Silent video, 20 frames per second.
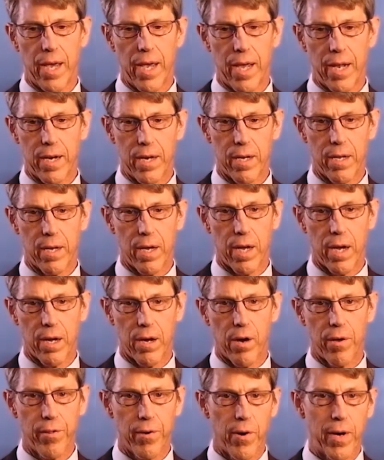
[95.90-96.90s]
And
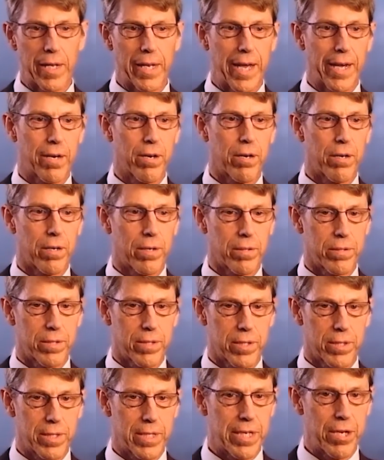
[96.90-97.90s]
although I like
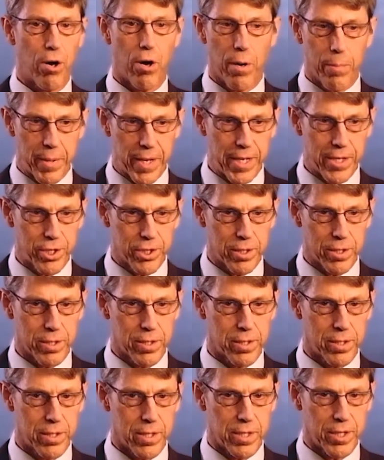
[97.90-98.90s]
to see all
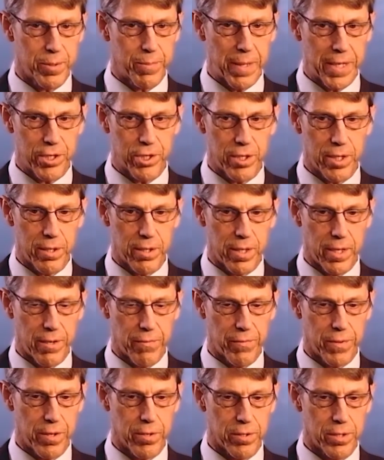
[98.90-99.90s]
patients, especially
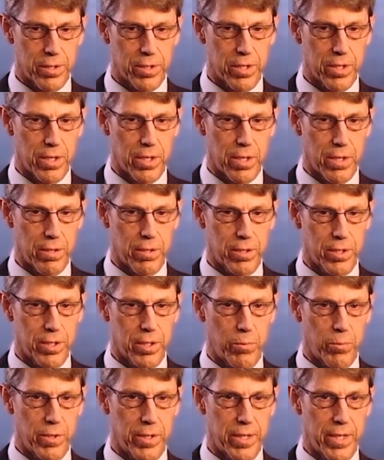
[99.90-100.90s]
if there's
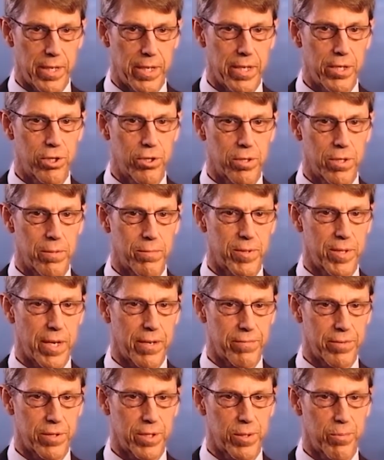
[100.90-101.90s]
someone that injured
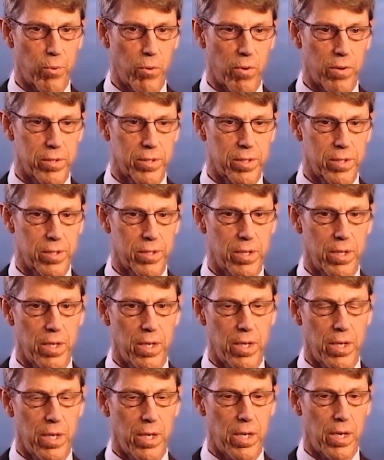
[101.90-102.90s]
themselves in sports,
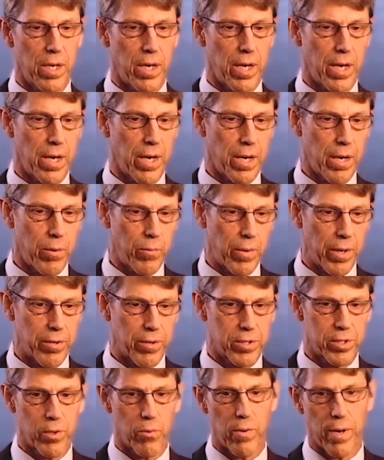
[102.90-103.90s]

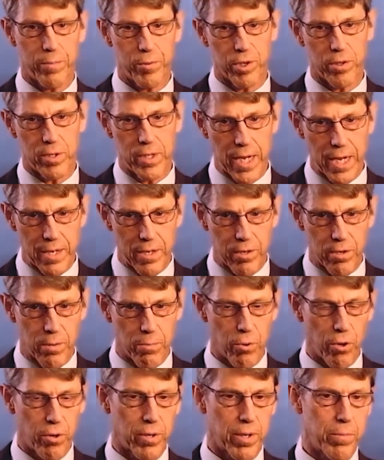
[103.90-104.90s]
whether it's a ruptured tendon
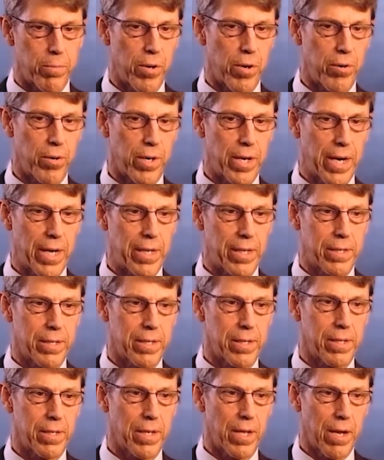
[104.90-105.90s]
or broken bone, I
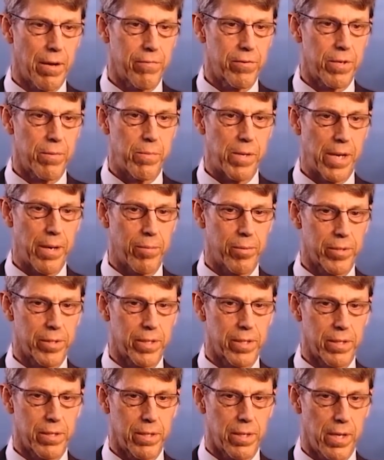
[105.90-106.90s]
love to be able
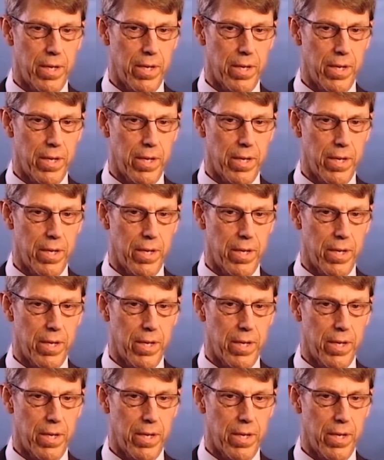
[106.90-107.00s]
to